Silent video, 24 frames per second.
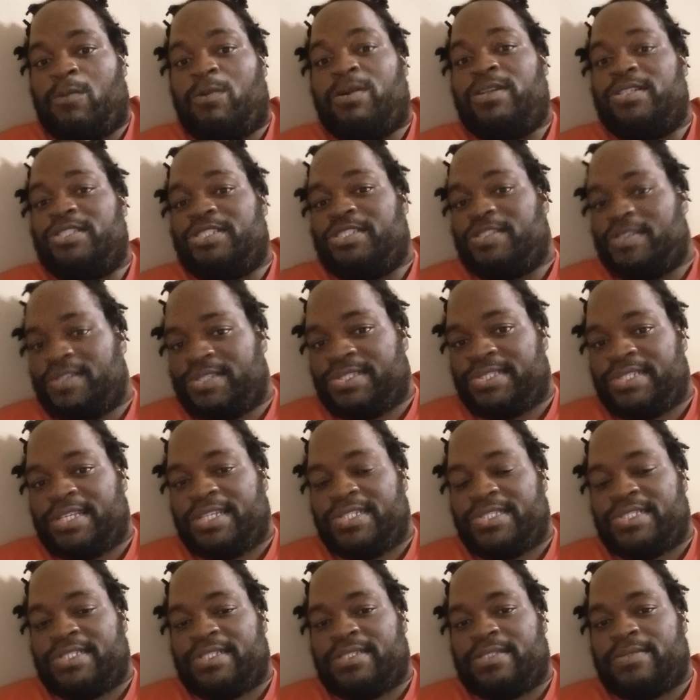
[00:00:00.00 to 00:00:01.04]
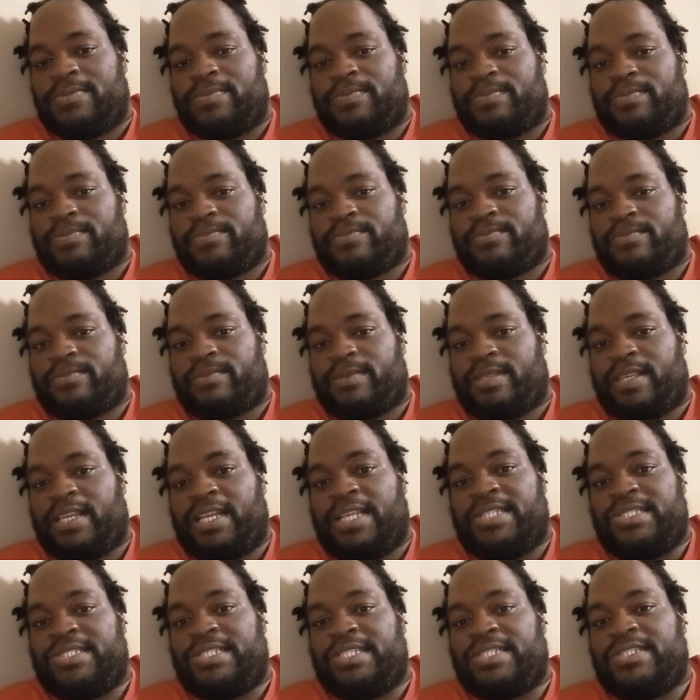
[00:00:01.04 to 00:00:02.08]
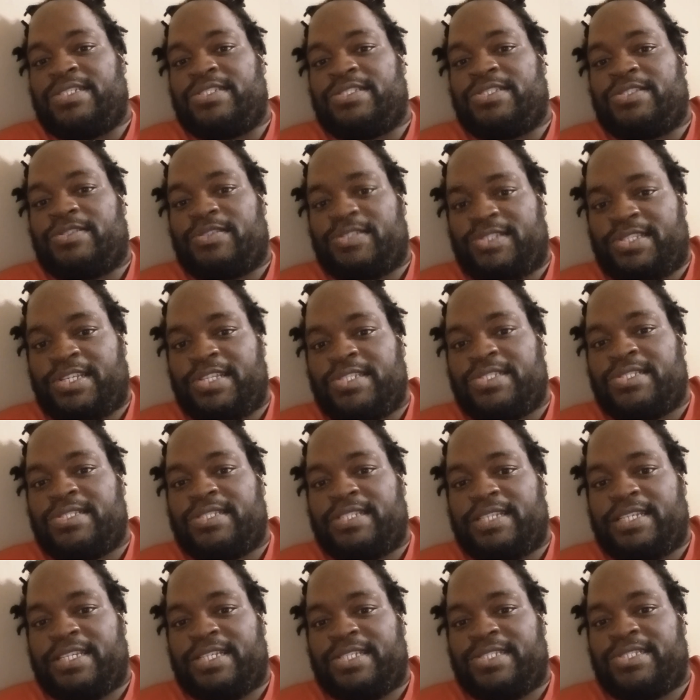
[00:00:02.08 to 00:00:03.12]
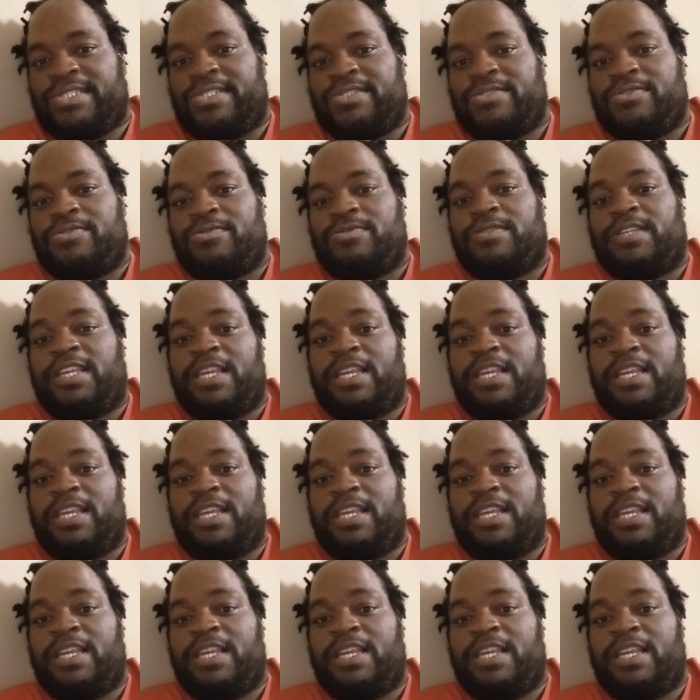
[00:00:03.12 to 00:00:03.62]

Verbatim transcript: what is your season? Is it is your season is to